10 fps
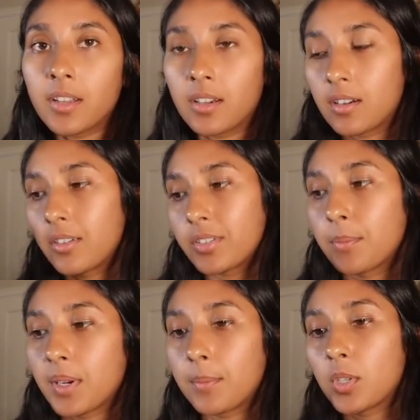and it'll
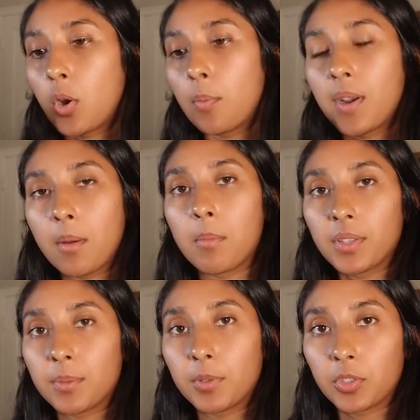sometimes open up
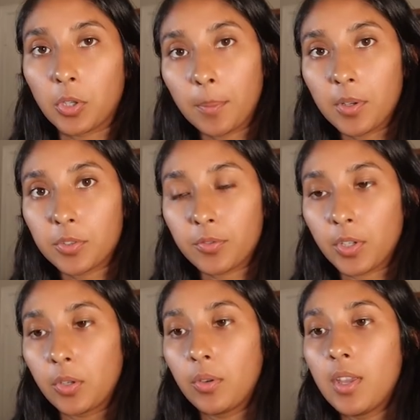multiple terminals for
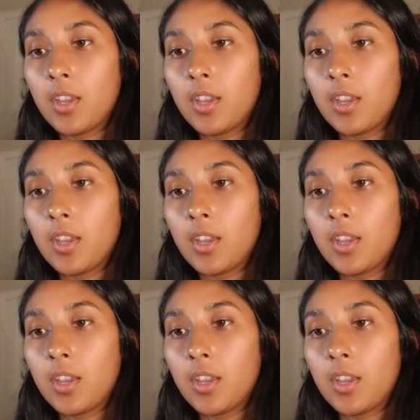you